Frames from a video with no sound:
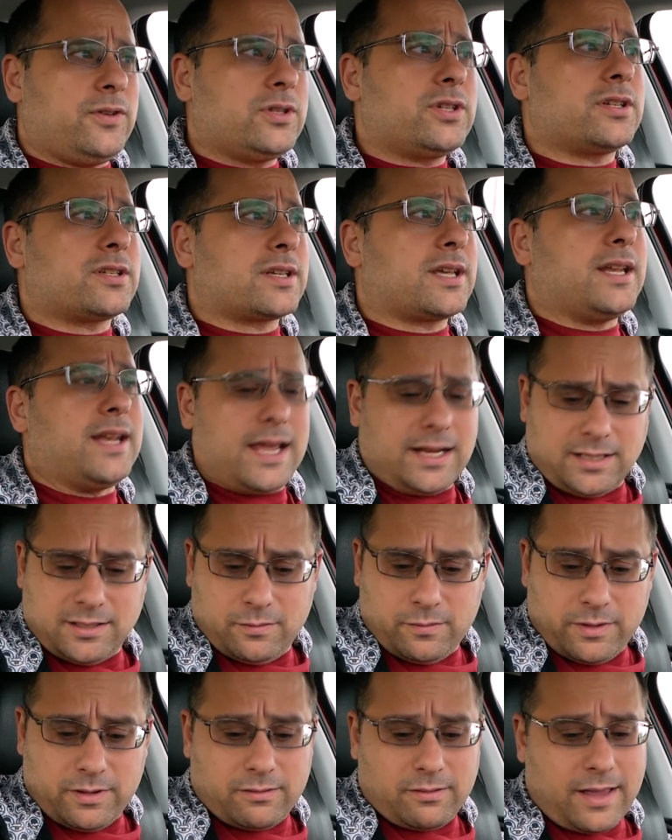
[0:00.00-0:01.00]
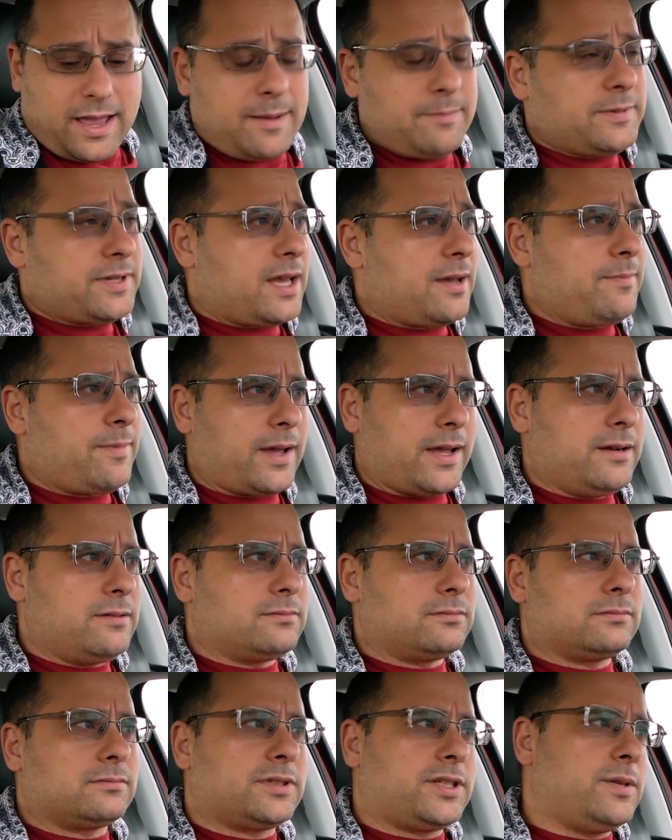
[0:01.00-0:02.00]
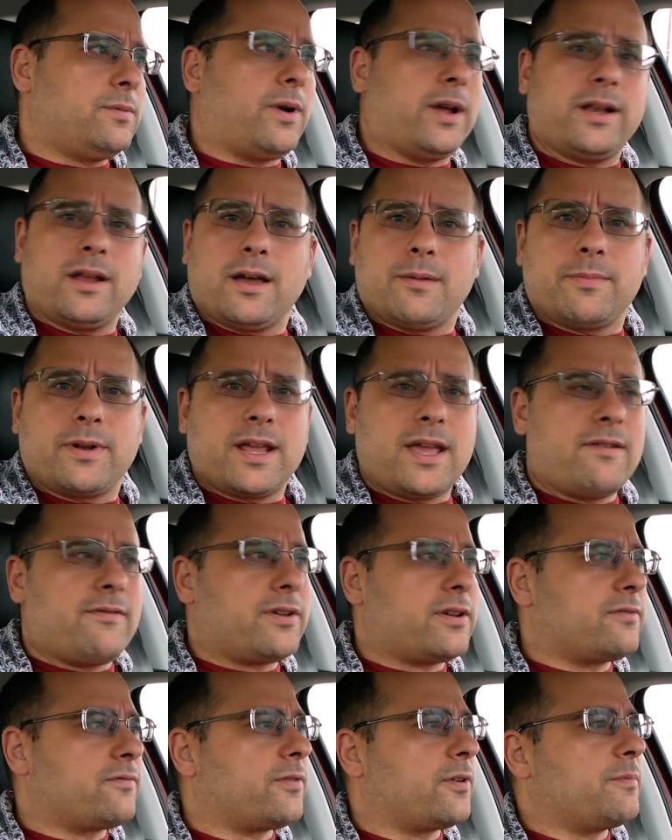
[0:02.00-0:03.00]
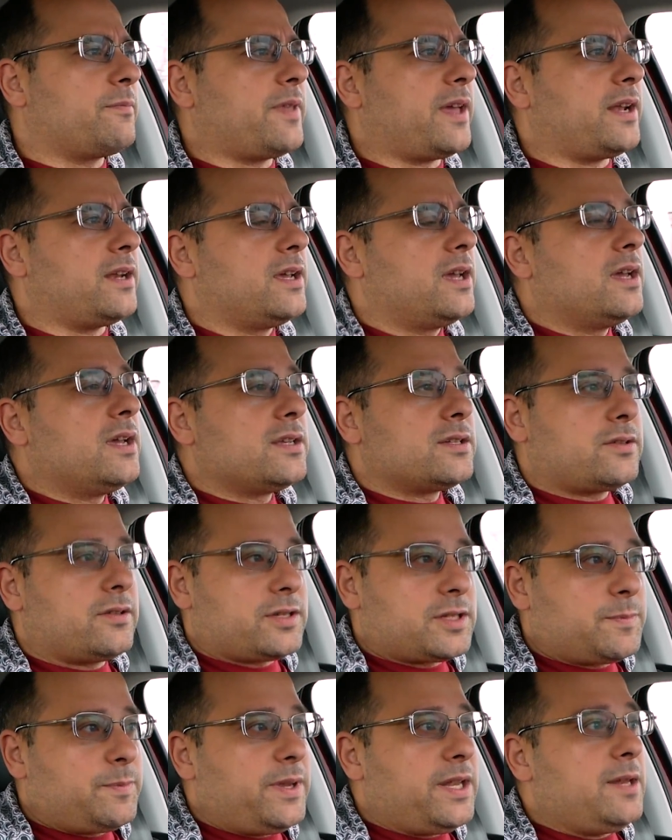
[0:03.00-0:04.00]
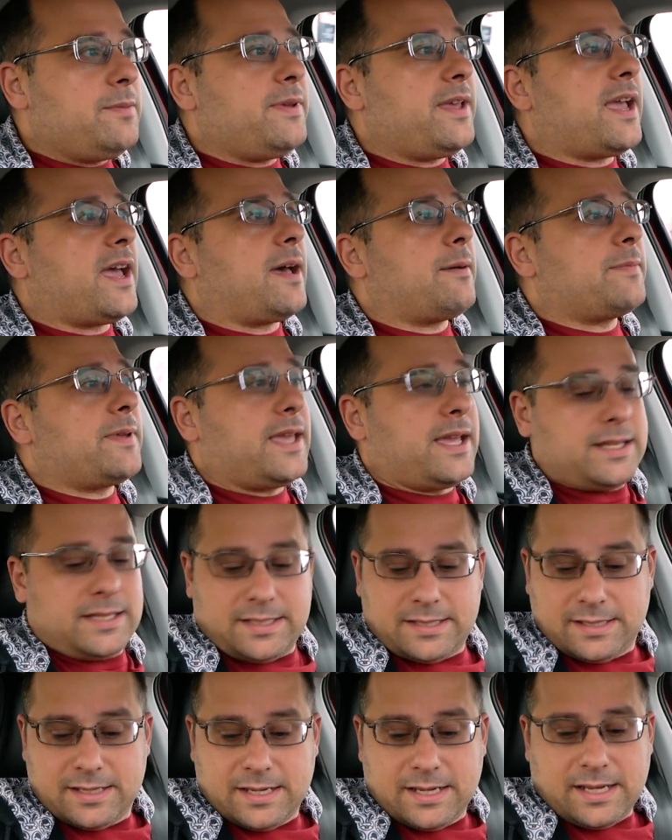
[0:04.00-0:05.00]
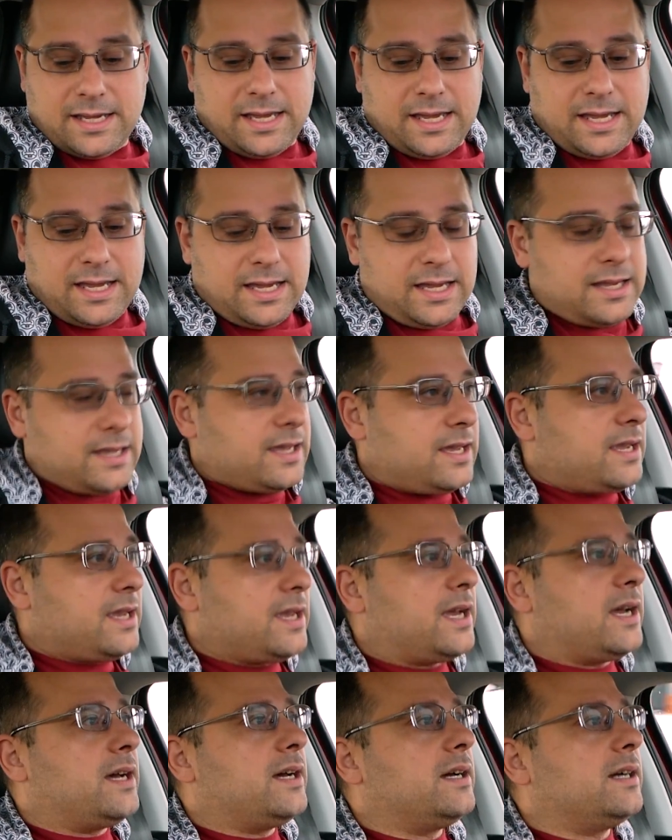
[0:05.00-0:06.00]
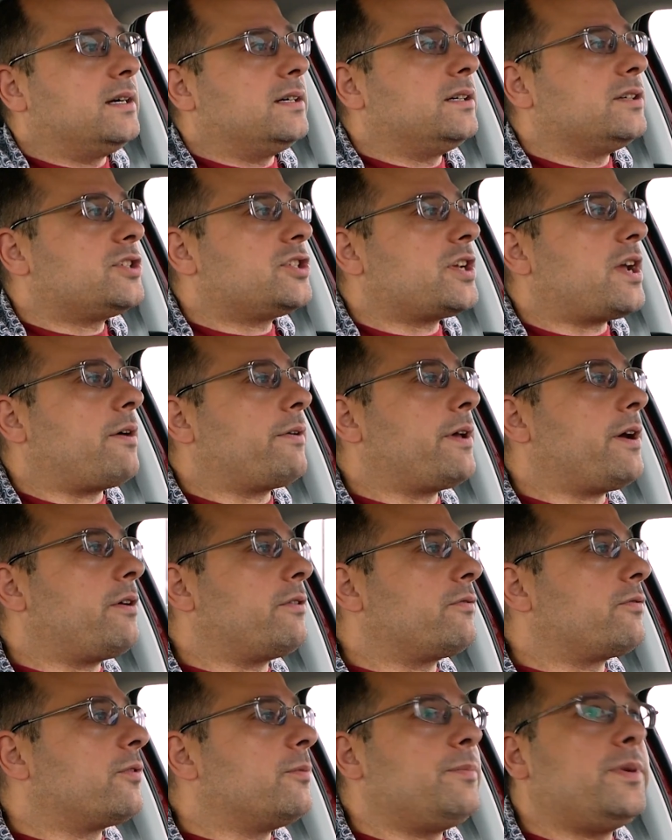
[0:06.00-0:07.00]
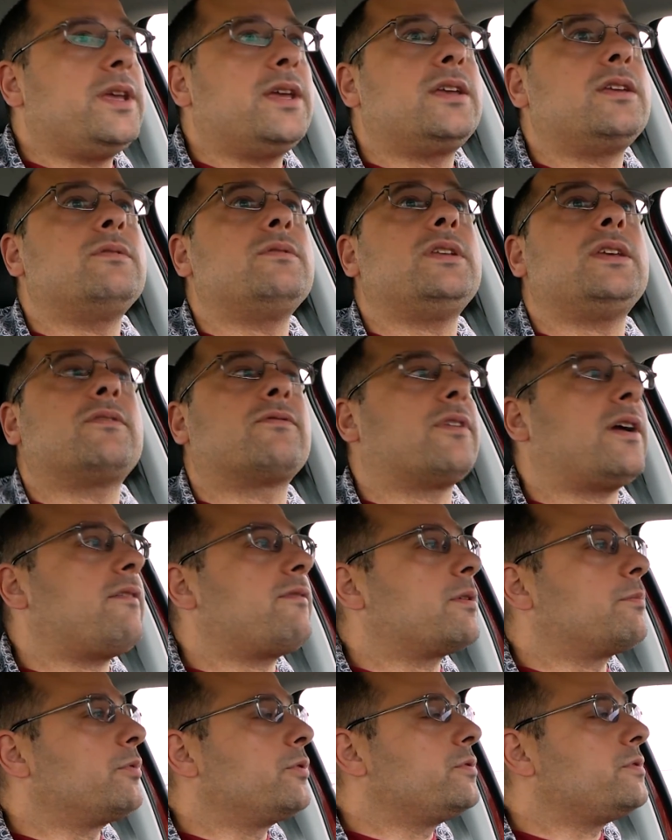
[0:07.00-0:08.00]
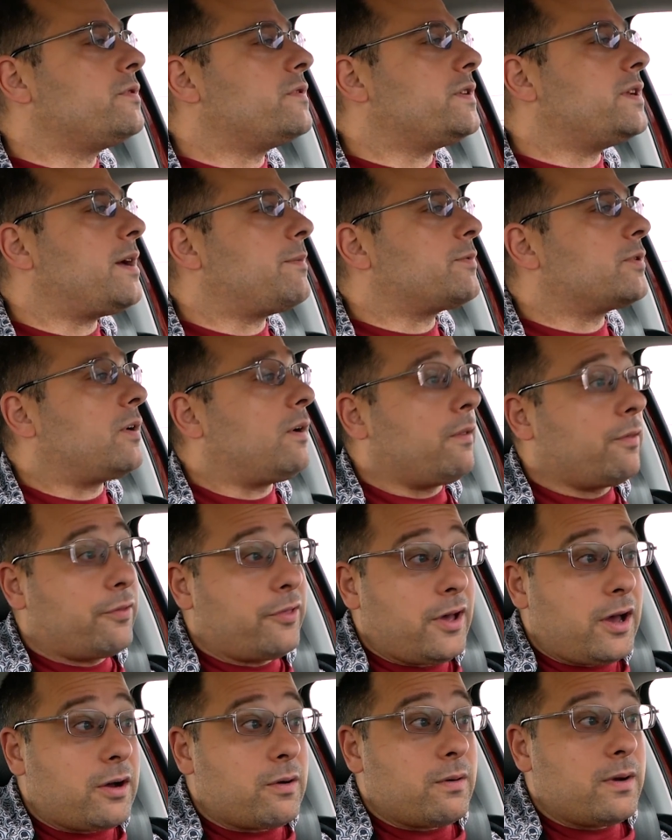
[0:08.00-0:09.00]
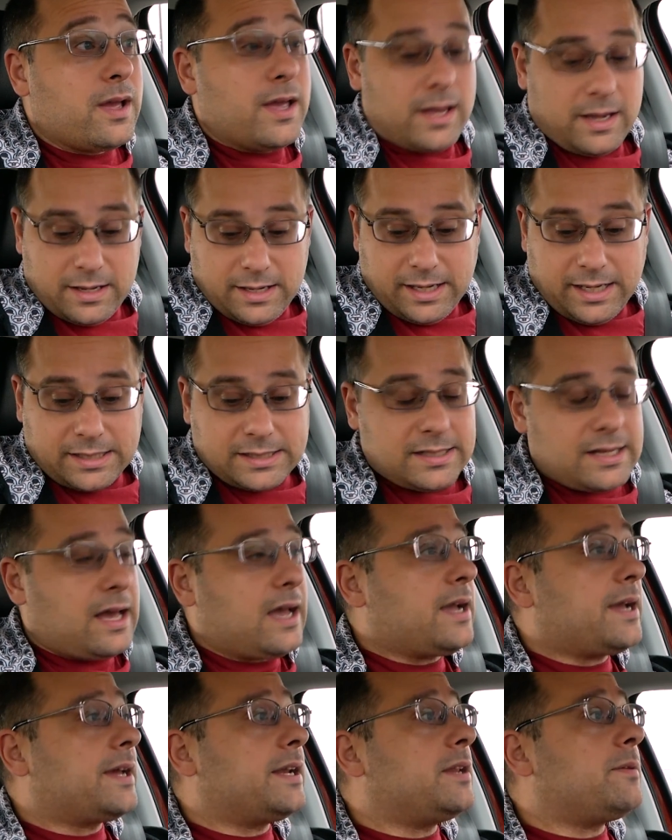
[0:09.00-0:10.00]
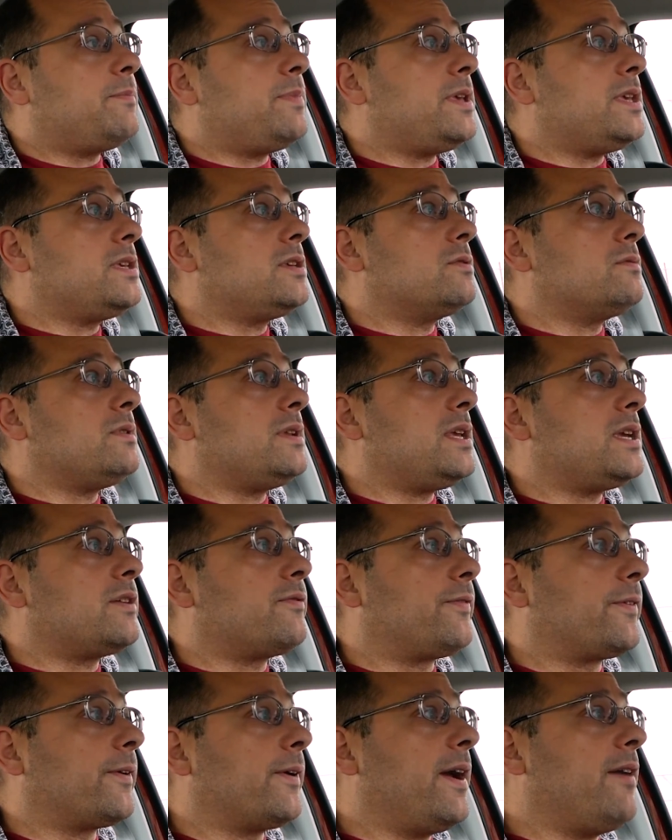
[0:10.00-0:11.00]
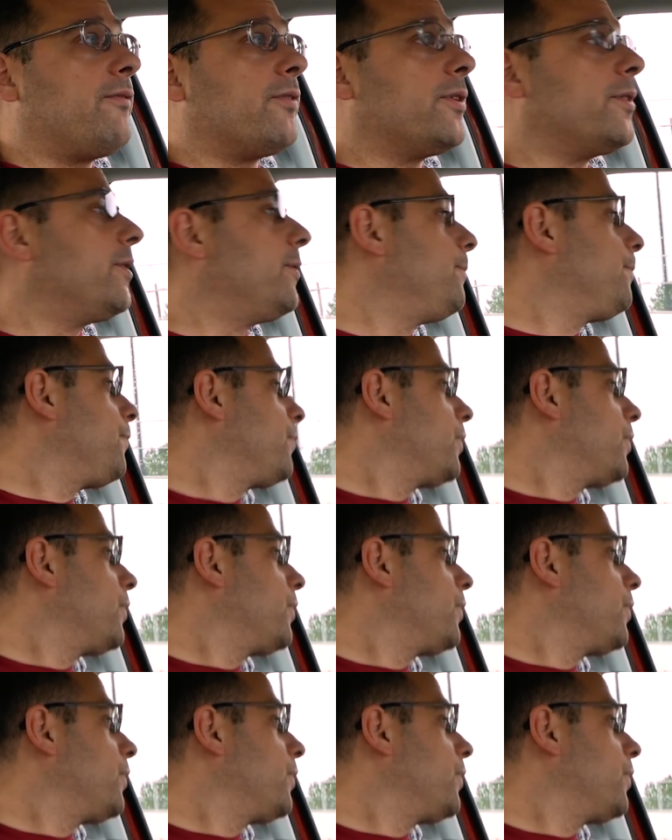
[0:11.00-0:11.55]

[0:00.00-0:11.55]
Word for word: you just connected with your laptop, I don't see why not, but I haven't confirmed that. So the SpeedyBee app gets a, a uh, shout out for being unique for having a Bluetooth adapter, although it's not going to be unique forever